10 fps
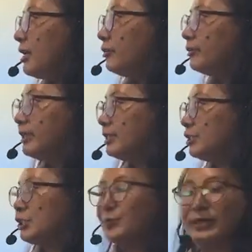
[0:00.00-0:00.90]

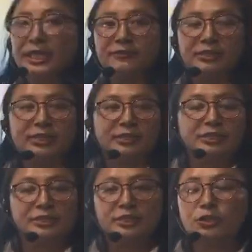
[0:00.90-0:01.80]
religious beliefs and
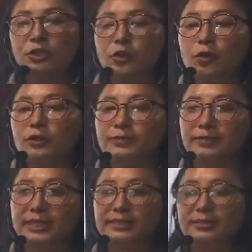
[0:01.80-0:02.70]
traditions, not all the
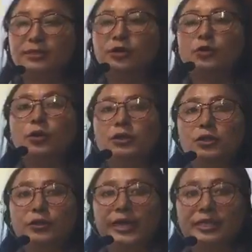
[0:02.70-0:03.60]
places, not all the
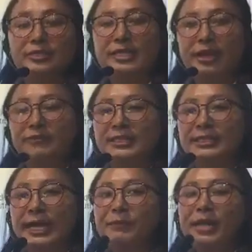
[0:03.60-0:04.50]
locations have the
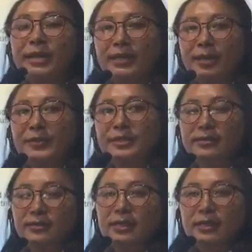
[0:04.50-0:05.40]
same climatic
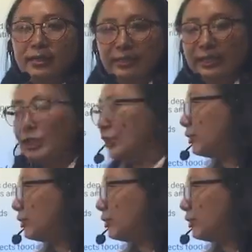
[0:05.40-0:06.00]
conditions.